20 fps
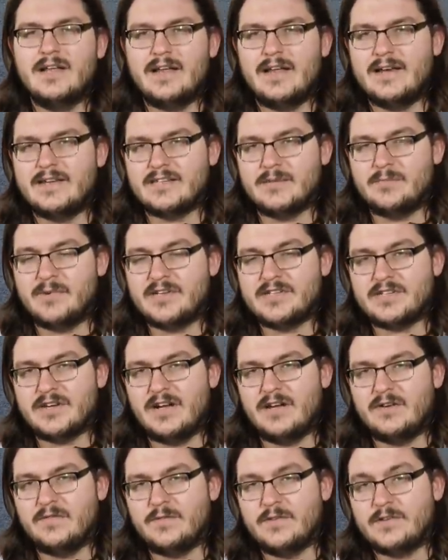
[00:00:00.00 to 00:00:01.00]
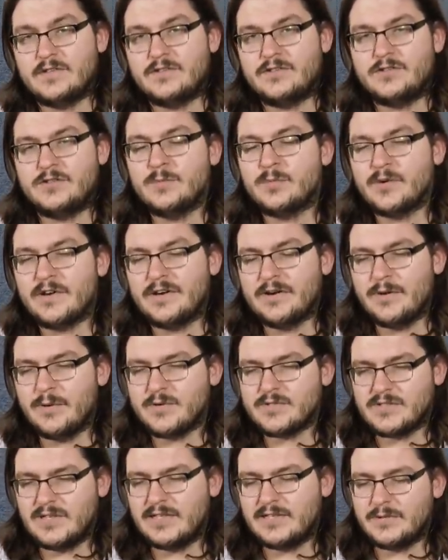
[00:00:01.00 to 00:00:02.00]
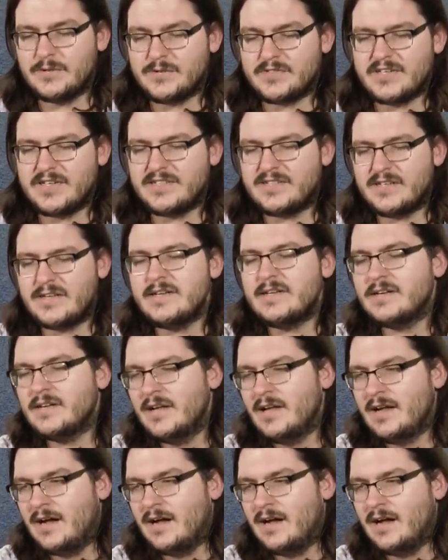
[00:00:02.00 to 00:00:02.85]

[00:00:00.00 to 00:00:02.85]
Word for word: It is a bunch of superheroes let loose in a city.